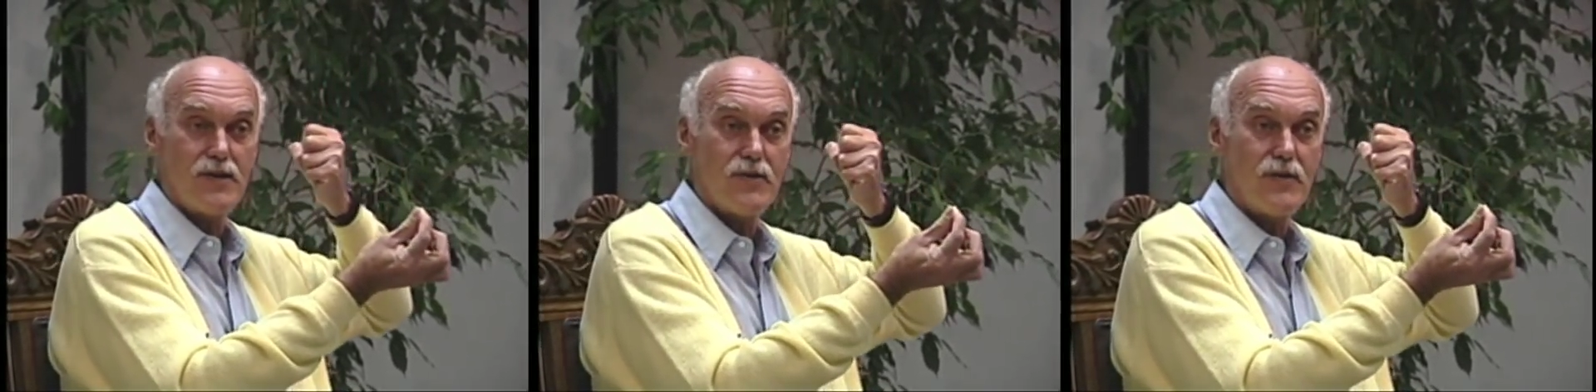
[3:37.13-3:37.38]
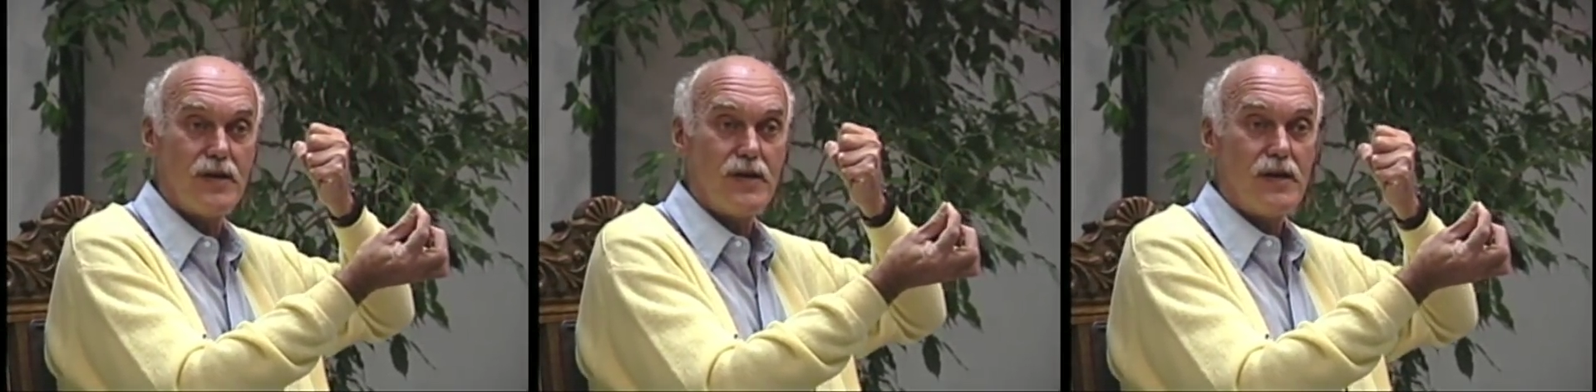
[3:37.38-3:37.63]

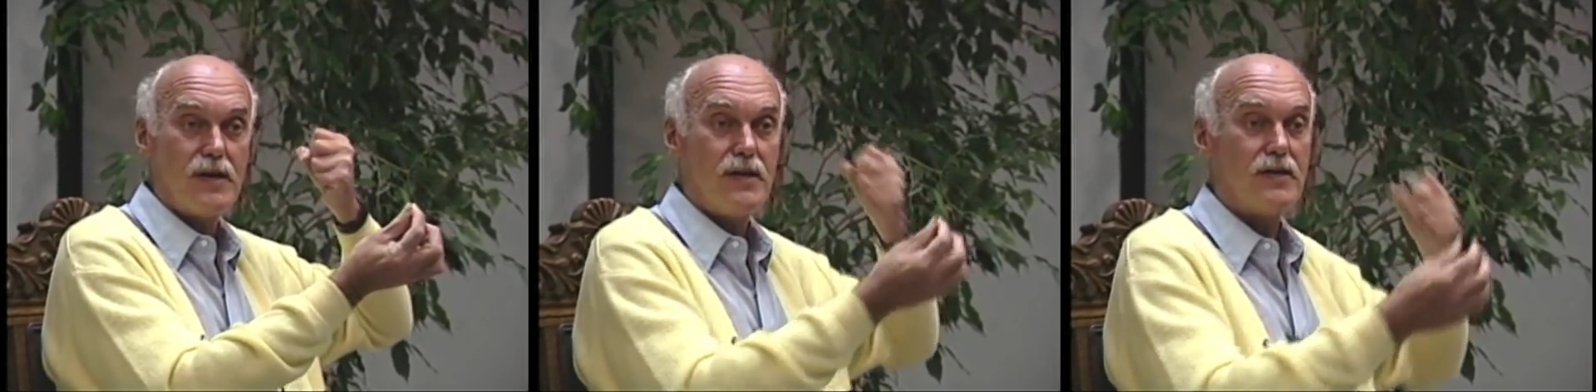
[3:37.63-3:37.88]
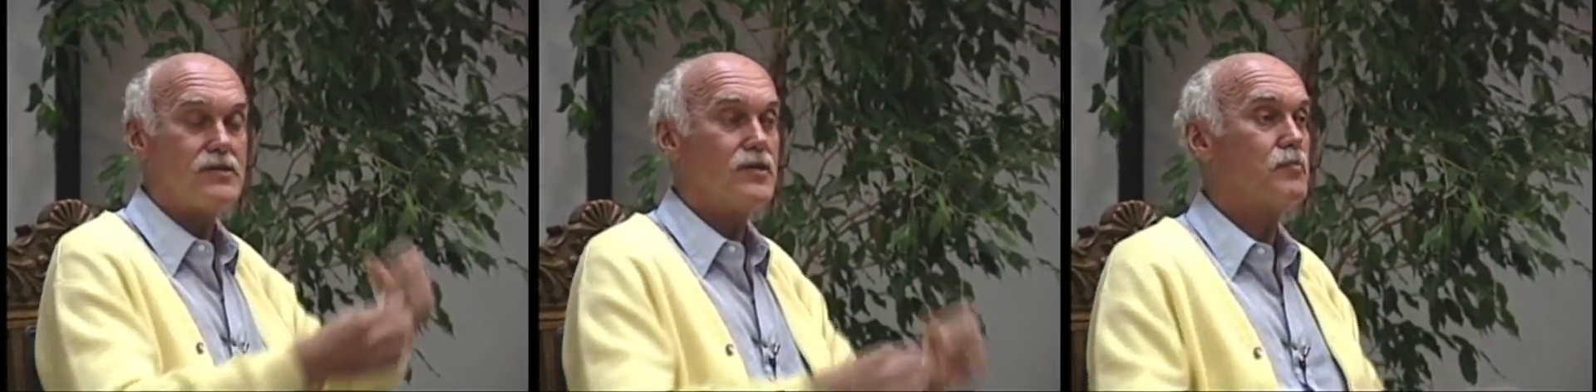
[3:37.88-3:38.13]
you,
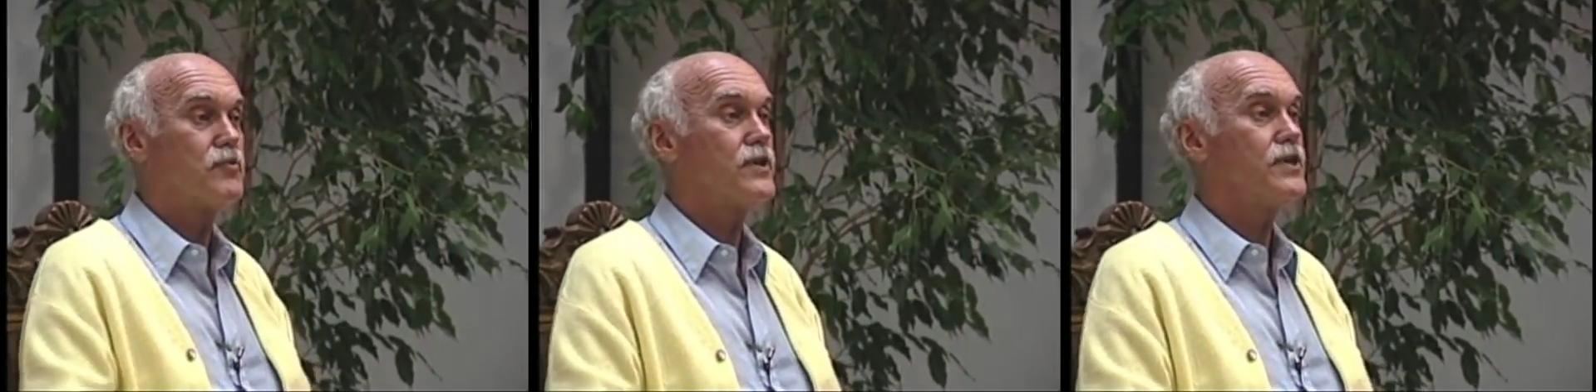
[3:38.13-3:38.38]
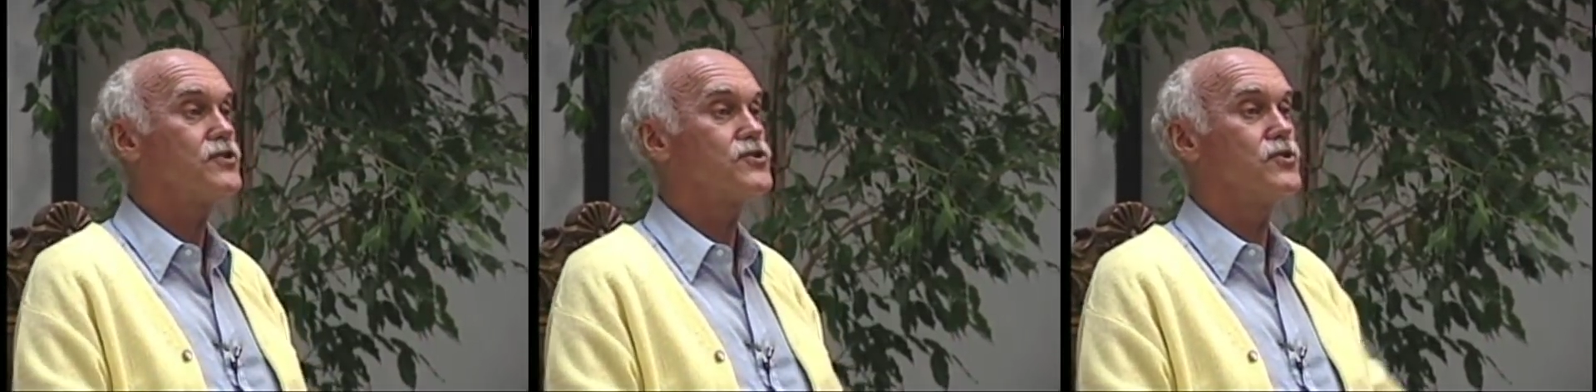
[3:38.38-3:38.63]
until
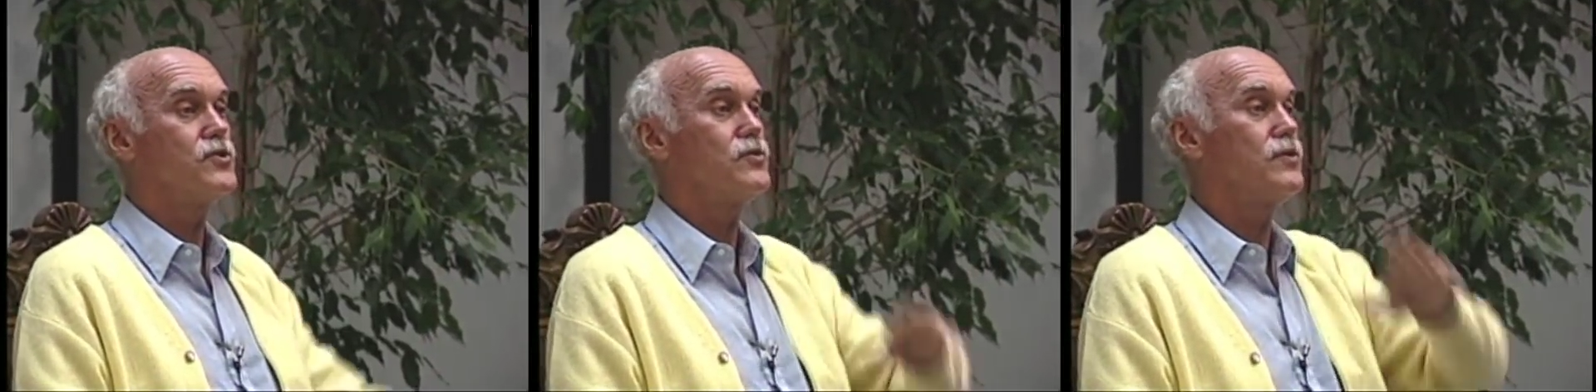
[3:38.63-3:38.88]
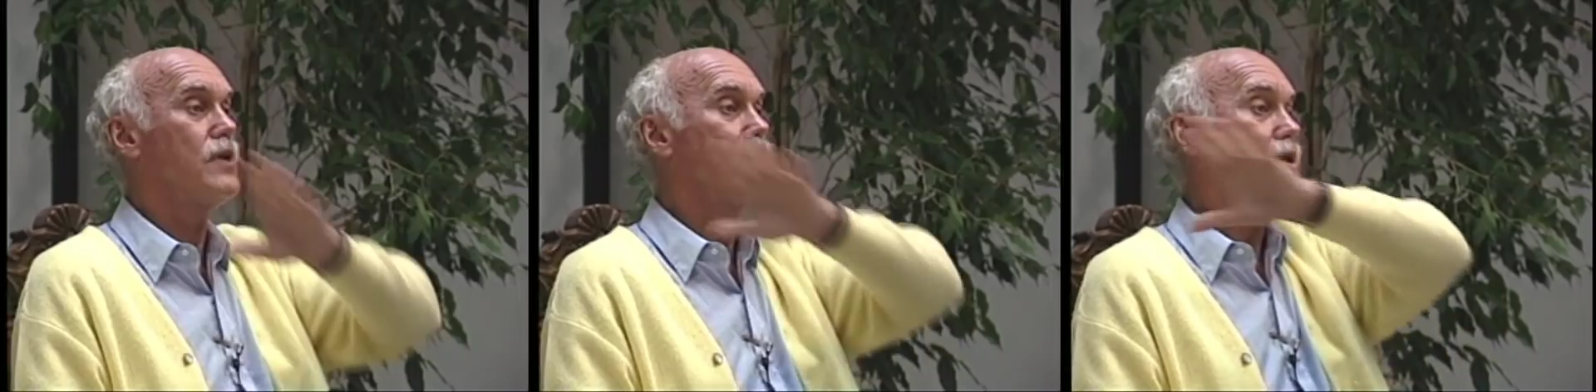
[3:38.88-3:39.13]
pretty
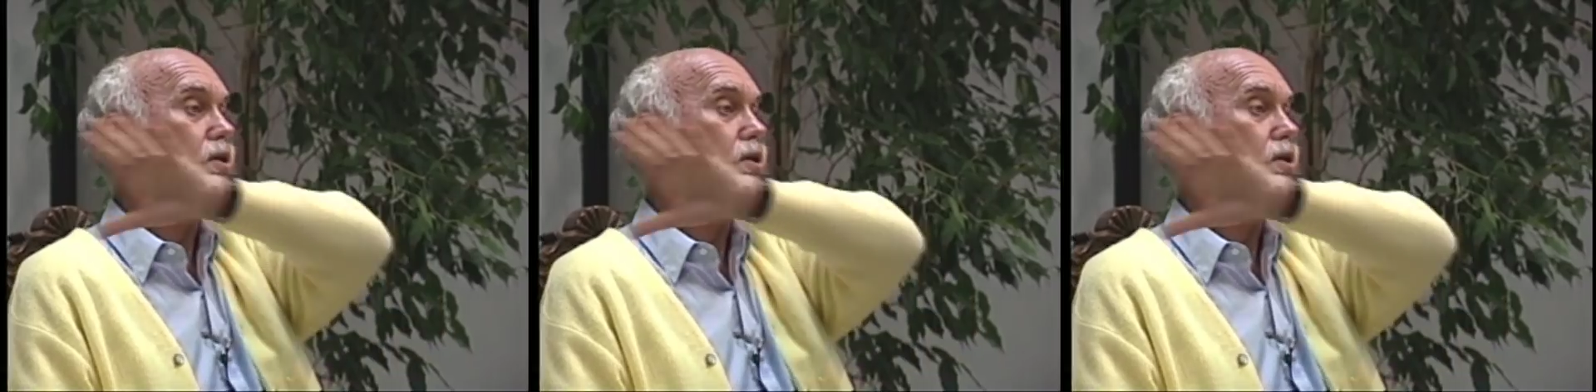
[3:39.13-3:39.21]
soon